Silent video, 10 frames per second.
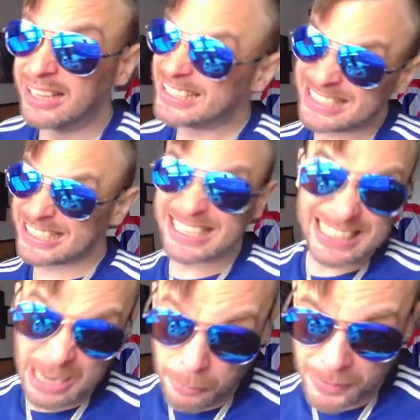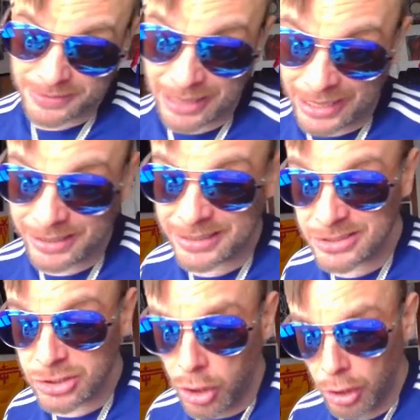Because it can get a bit tiring,
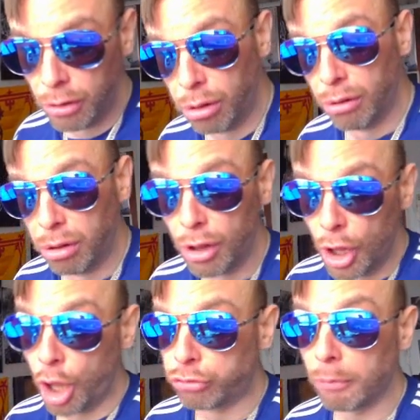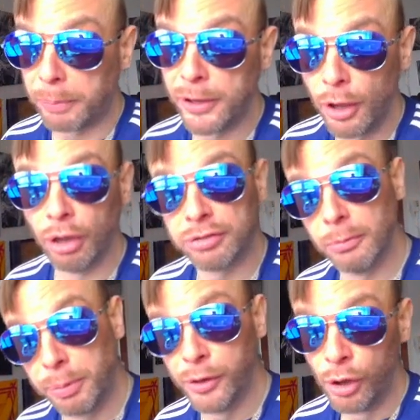just SNP,
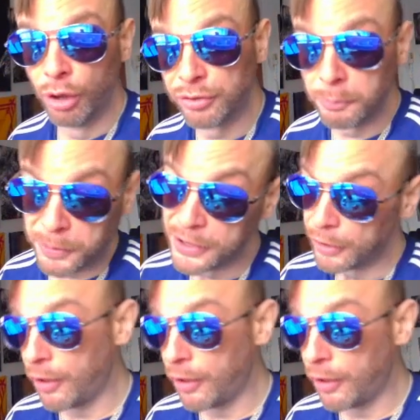SNP, SNP,